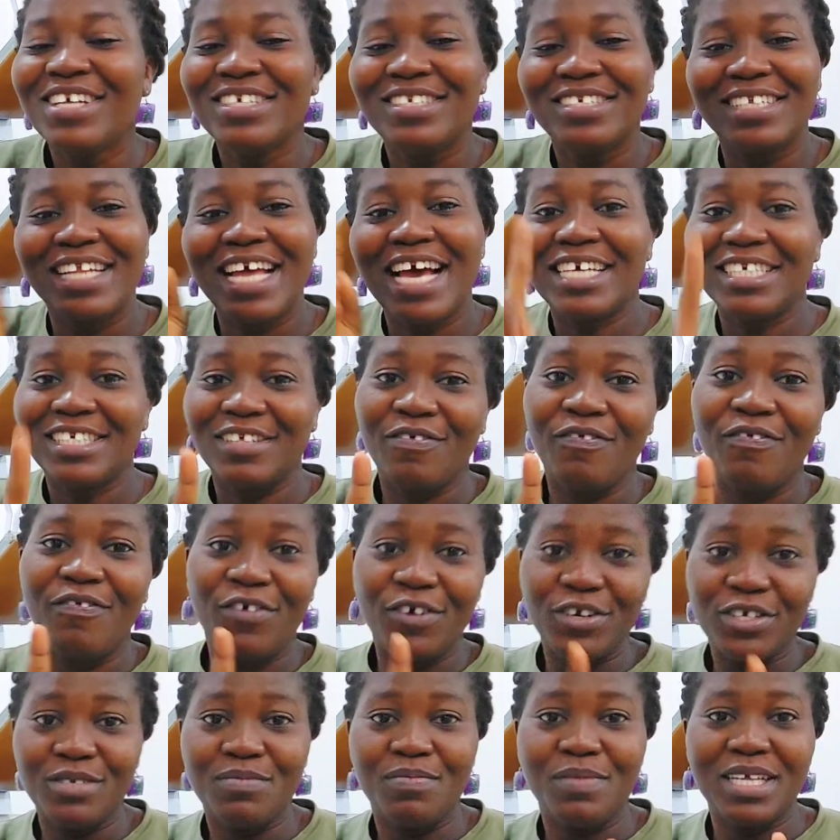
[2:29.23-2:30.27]
So that's the
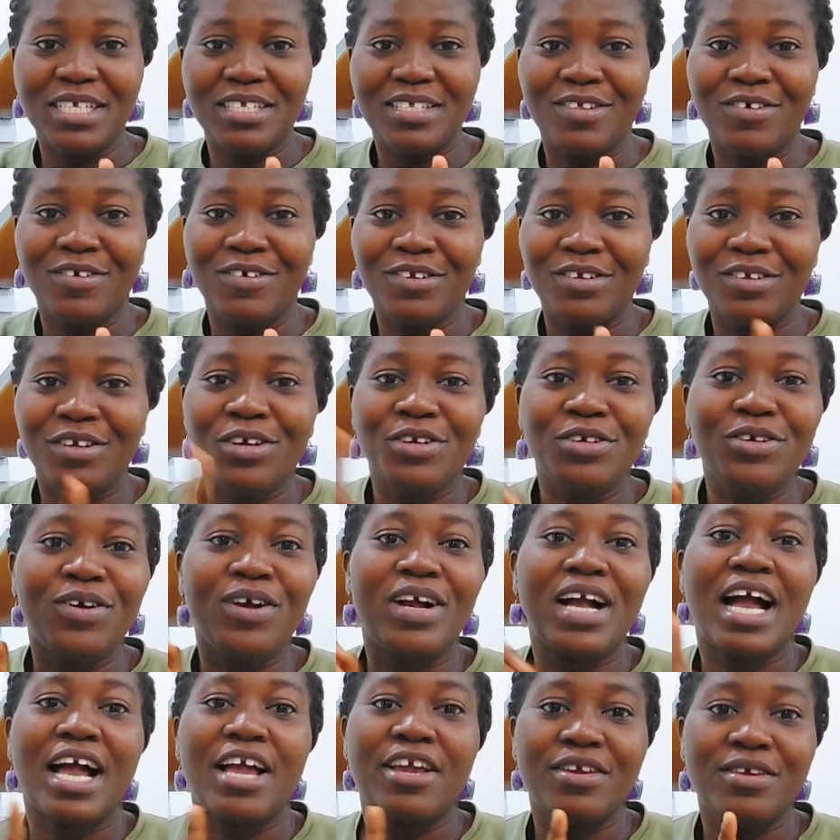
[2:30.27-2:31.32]
first method you
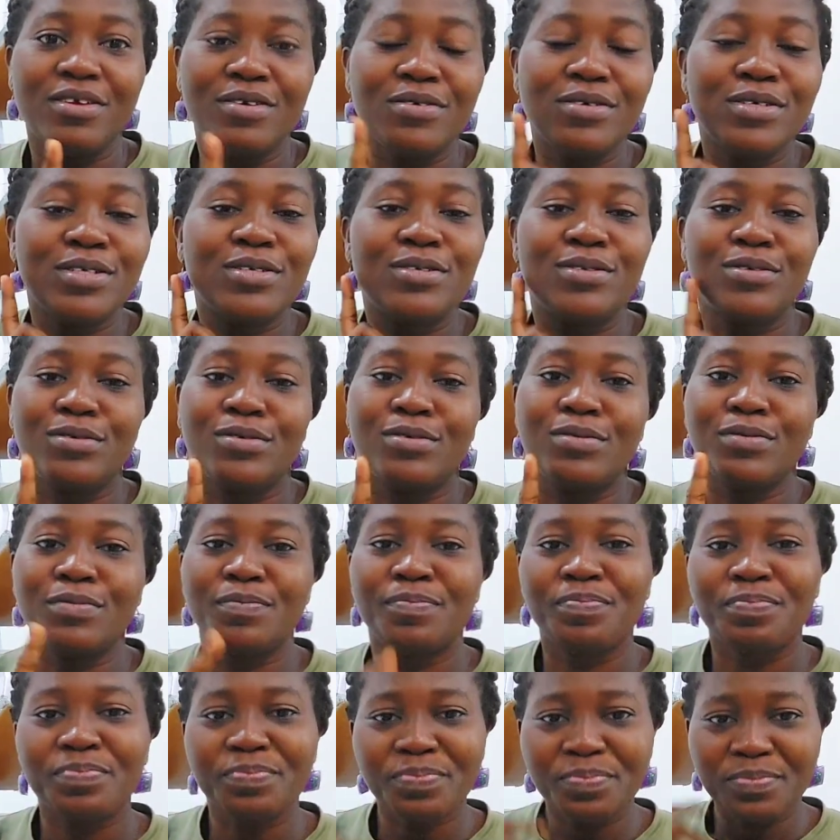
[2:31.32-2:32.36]
can use
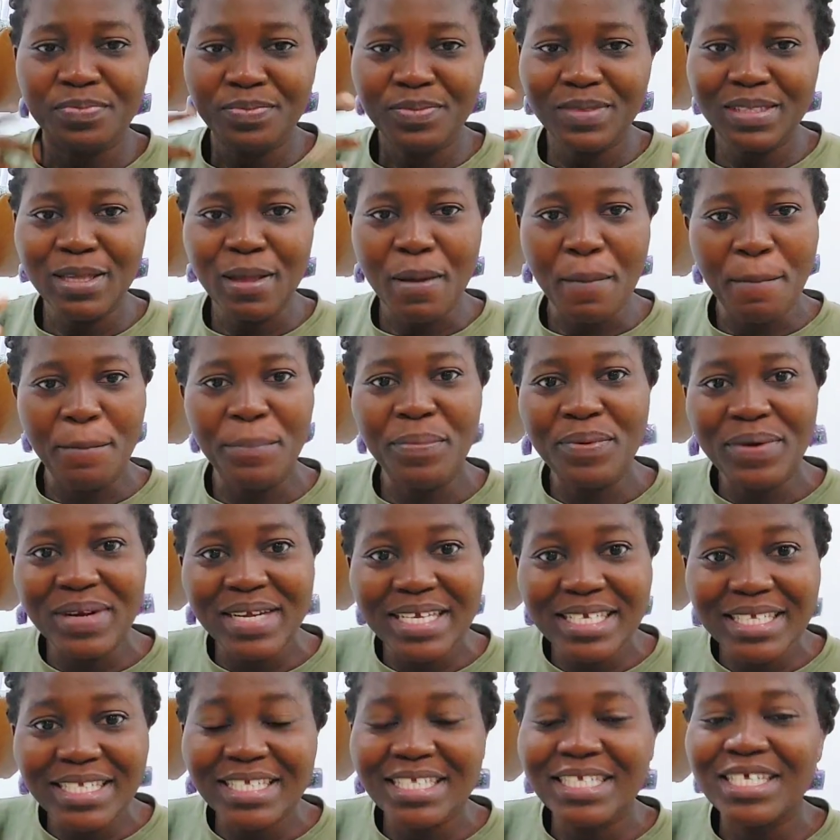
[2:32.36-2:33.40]
to
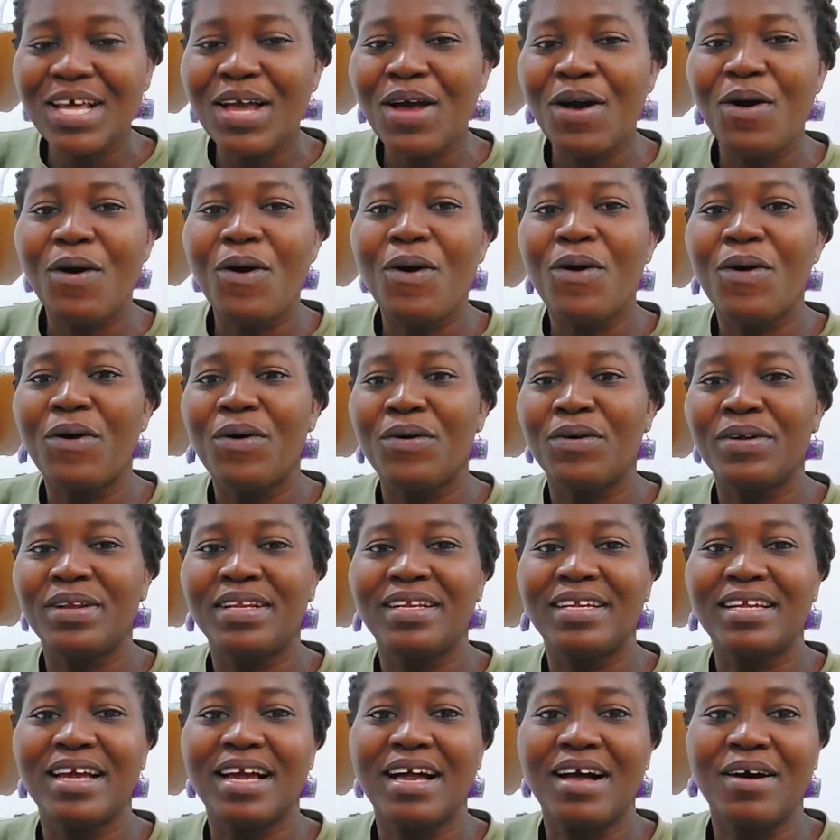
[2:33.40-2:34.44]
print
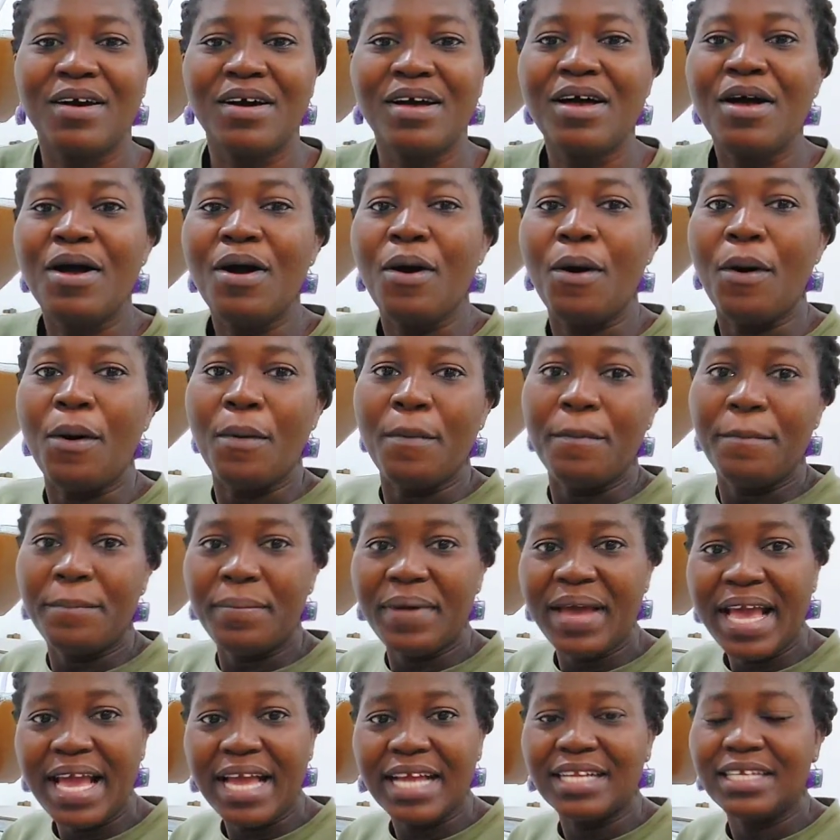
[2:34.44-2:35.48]
on
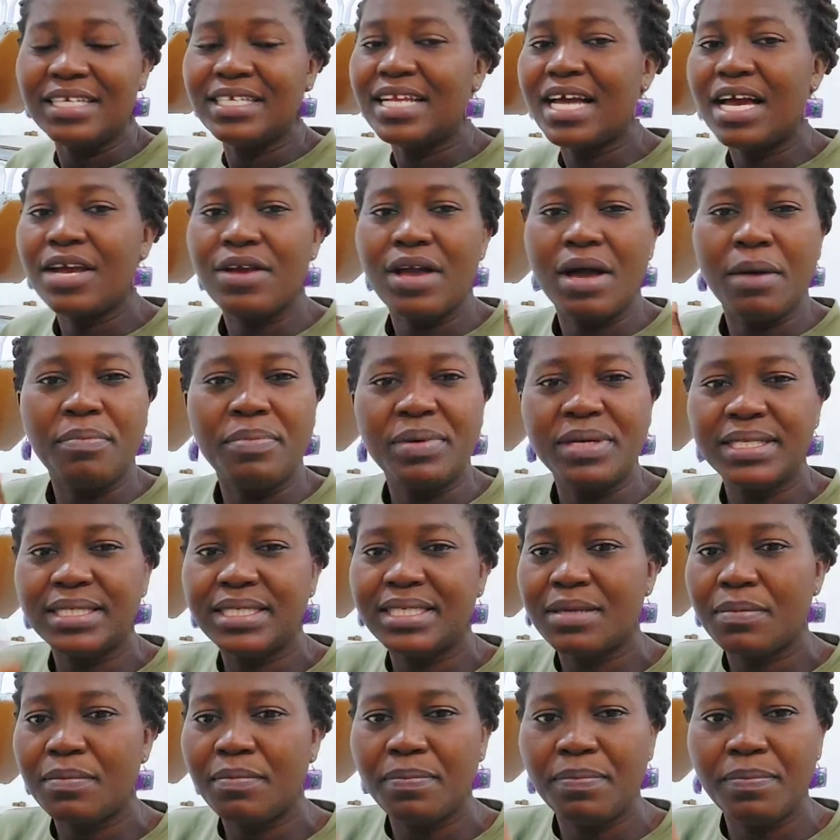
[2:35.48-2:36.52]
pen. Either you are
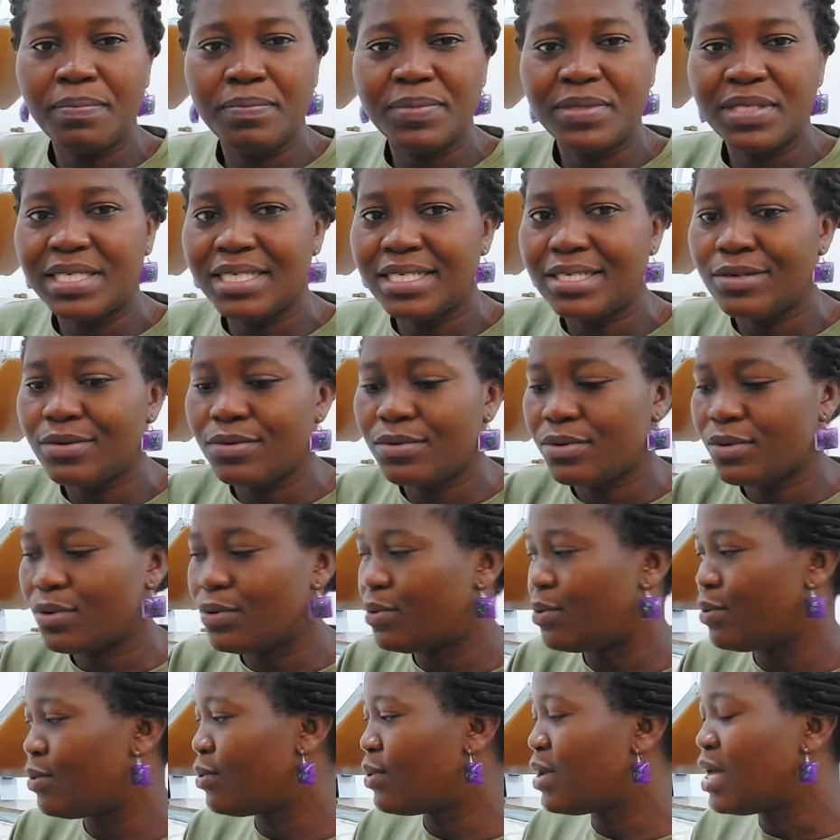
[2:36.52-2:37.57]
printing steel
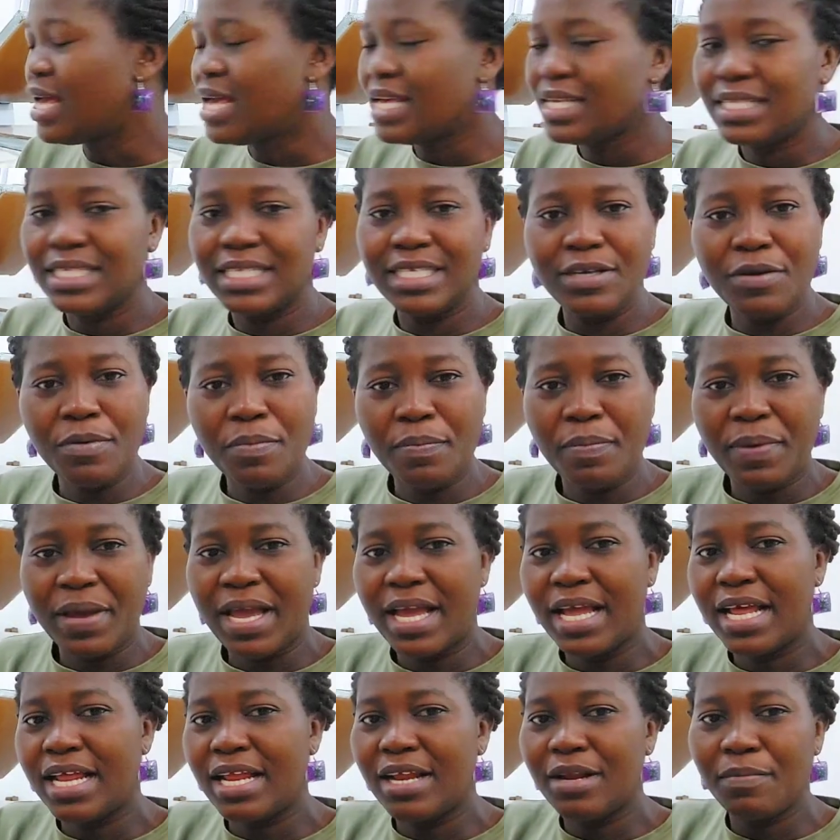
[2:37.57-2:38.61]
or steel
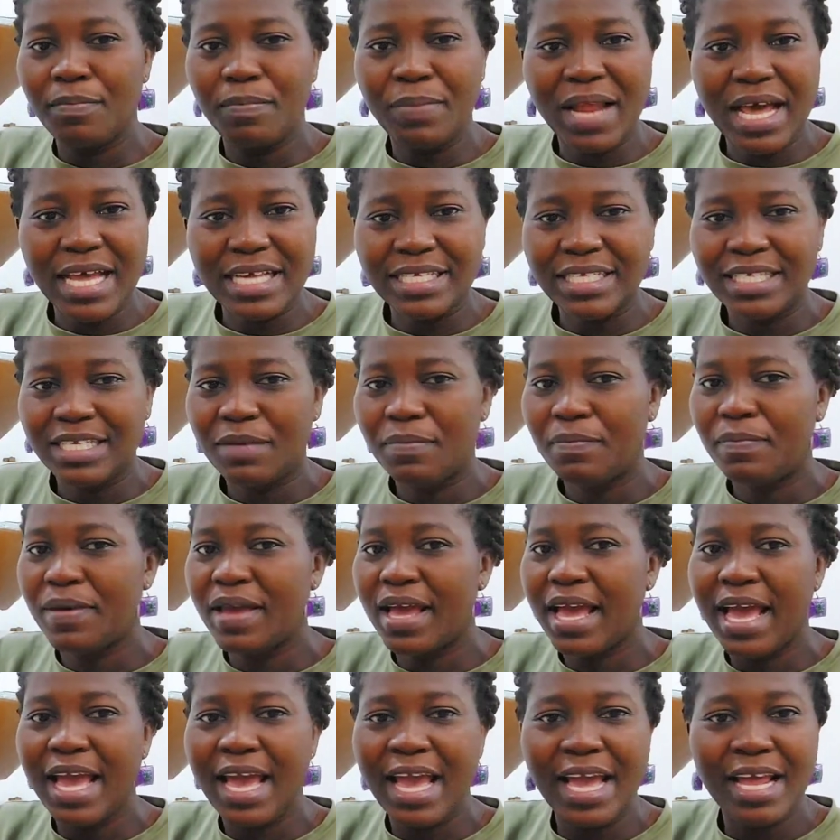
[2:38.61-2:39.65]
pen, plastic
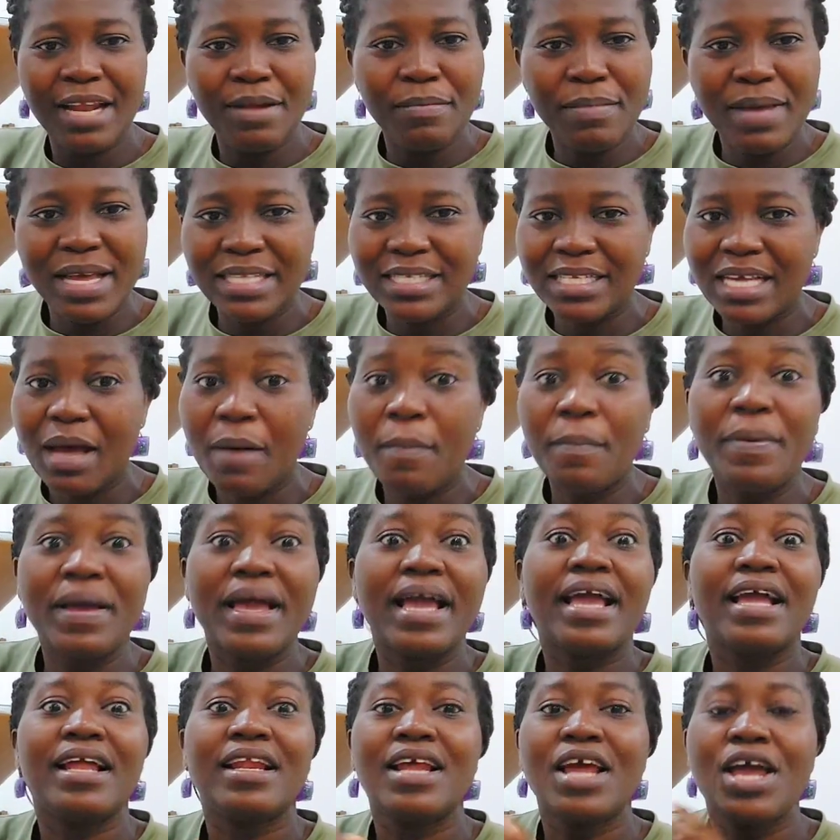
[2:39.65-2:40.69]
pen, metal
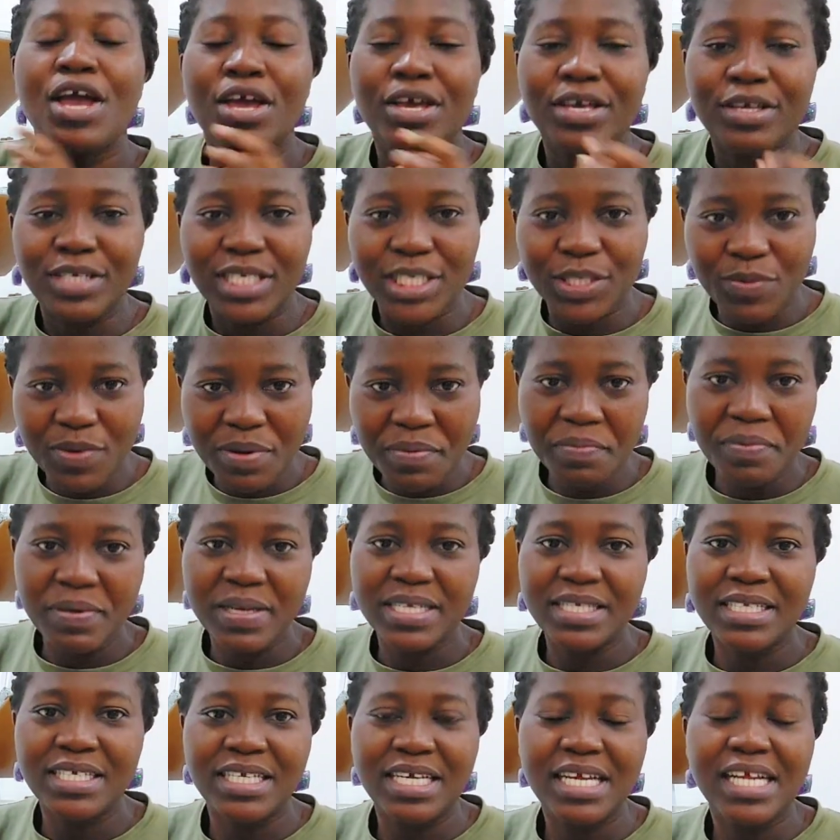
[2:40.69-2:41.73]
pen. Screen
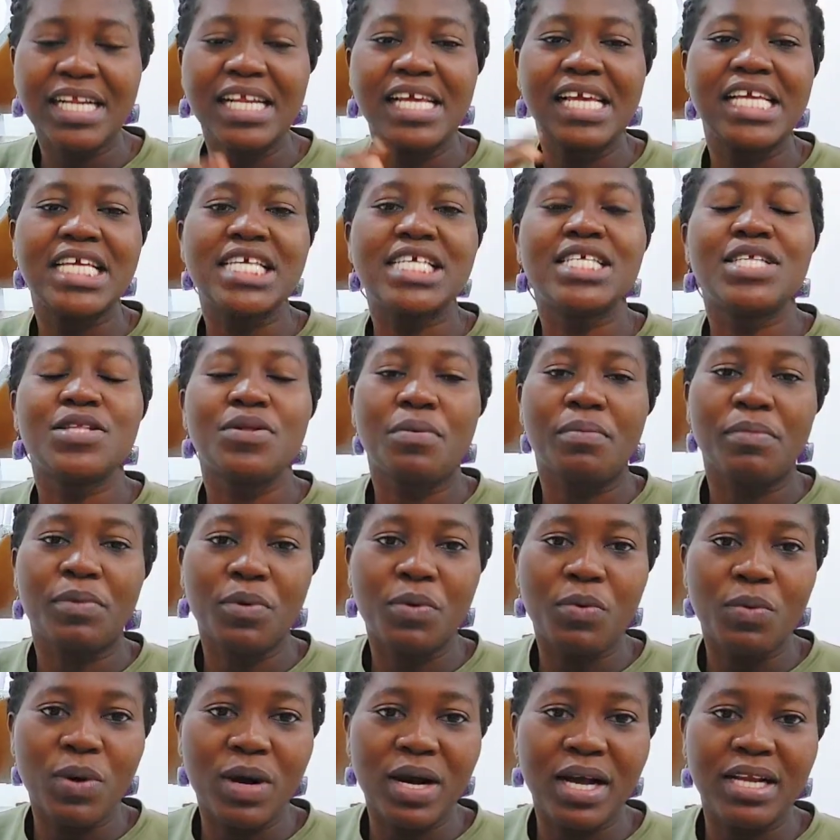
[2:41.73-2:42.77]
printing is number
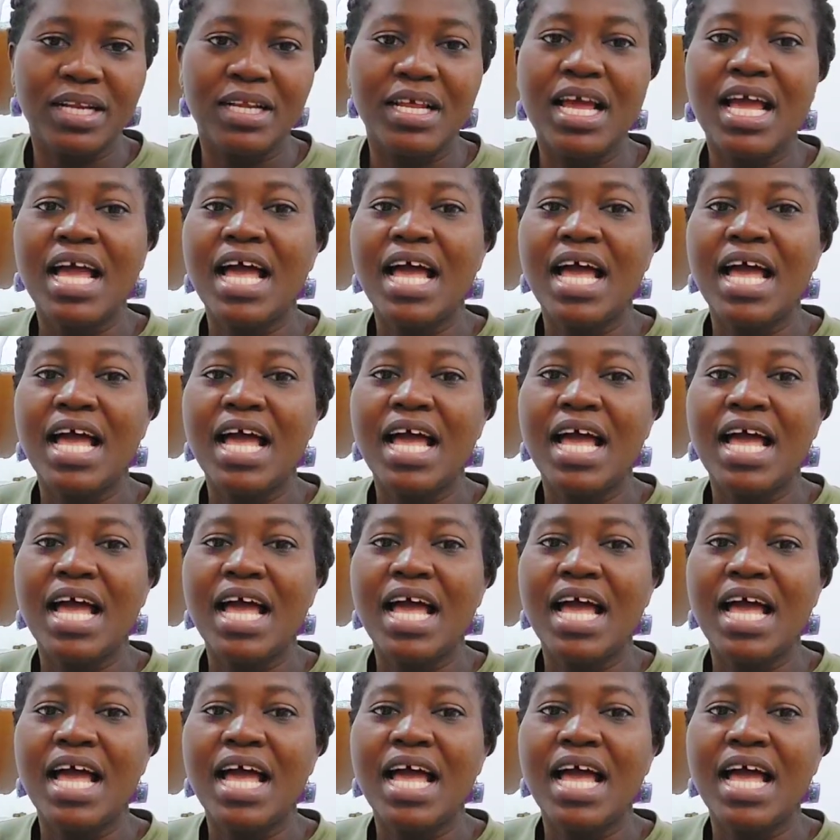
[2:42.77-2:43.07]
one.